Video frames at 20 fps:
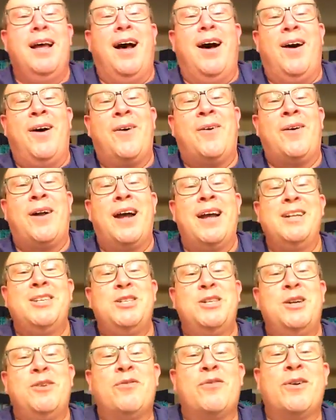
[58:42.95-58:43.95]
All right,
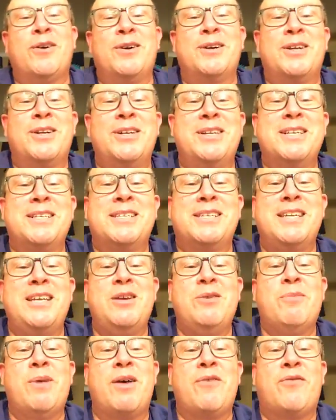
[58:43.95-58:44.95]
Jennifer, good to see
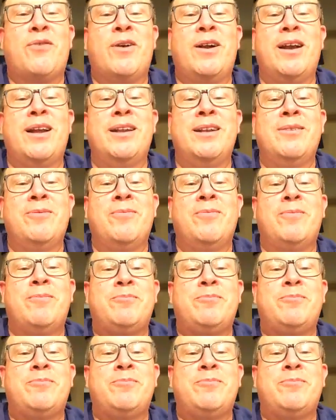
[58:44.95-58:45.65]
you, my friend.